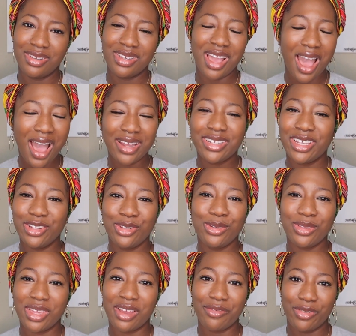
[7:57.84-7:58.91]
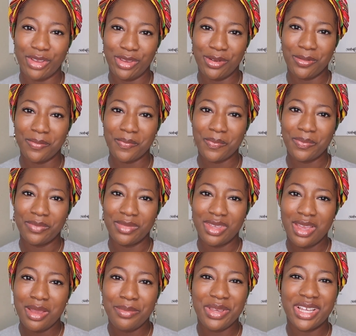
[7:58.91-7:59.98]
God can do that for you
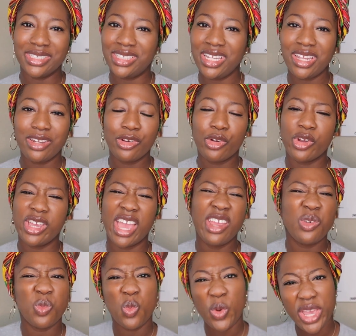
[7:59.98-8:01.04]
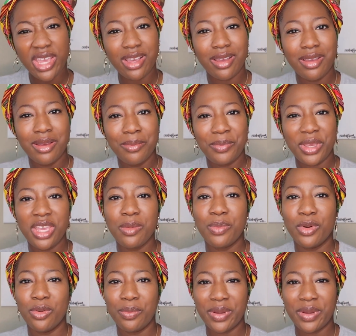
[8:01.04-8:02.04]
because He didn't create weak people,